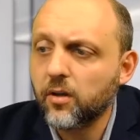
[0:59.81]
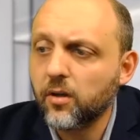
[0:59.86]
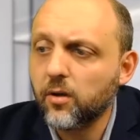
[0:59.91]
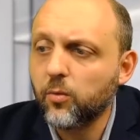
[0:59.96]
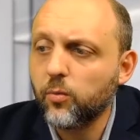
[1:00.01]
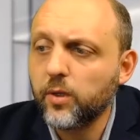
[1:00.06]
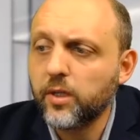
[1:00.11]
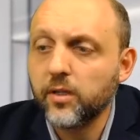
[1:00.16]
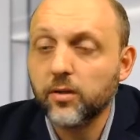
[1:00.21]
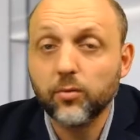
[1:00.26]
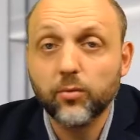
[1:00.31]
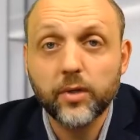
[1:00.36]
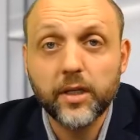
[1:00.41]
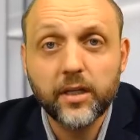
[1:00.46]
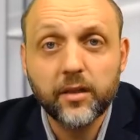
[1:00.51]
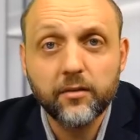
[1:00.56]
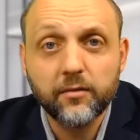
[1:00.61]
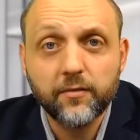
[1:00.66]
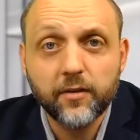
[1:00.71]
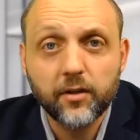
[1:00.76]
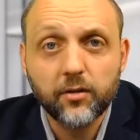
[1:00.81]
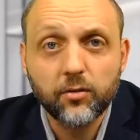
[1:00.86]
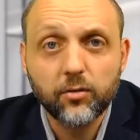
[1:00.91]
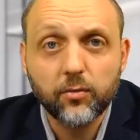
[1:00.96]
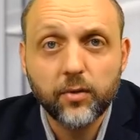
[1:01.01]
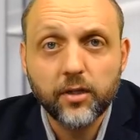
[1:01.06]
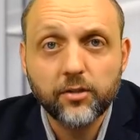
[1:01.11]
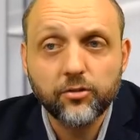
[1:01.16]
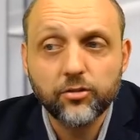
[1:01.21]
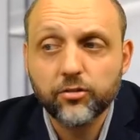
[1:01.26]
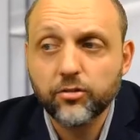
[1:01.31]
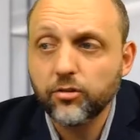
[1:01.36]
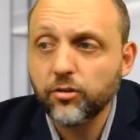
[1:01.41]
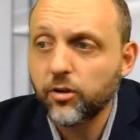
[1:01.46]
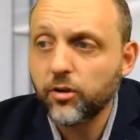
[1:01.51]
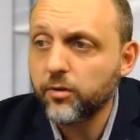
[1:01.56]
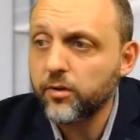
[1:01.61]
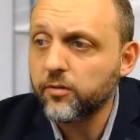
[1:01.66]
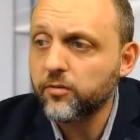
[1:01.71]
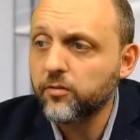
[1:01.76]
we can read the Federal Register
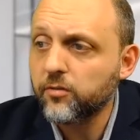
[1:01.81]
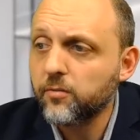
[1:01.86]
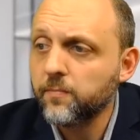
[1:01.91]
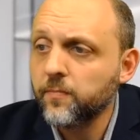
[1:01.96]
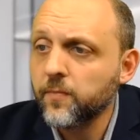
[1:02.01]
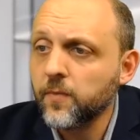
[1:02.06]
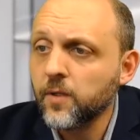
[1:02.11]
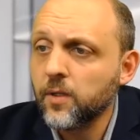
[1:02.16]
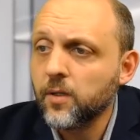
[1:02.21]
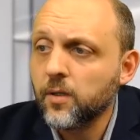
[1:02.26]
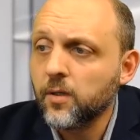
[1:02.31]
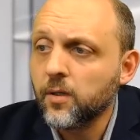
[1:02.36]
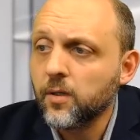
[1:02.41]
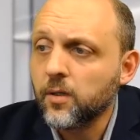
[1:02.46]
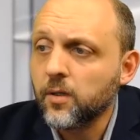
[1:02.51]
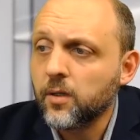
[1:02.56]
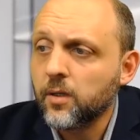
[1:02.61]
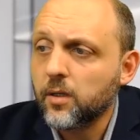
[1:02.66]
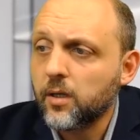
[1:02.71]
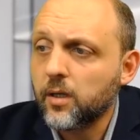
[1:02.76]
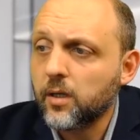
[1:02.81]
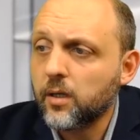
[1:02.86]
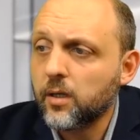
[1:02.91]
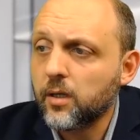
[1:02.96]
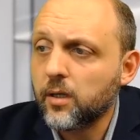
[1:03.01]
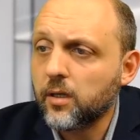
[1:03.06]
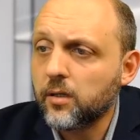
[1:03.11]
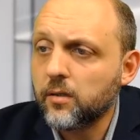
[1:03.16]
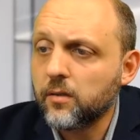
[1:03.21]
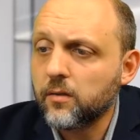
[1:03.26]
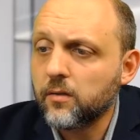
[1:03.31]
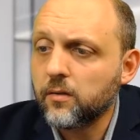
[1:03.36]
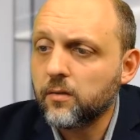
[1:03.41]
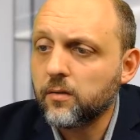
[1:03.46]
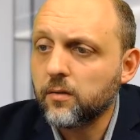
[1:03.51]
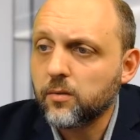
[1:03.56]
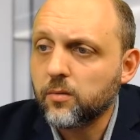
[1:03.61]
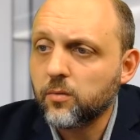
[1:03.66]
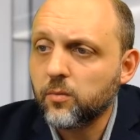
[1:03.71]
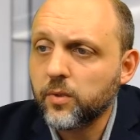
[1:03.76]
notice, and
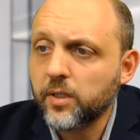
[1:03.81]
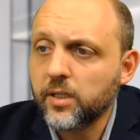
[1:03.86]
we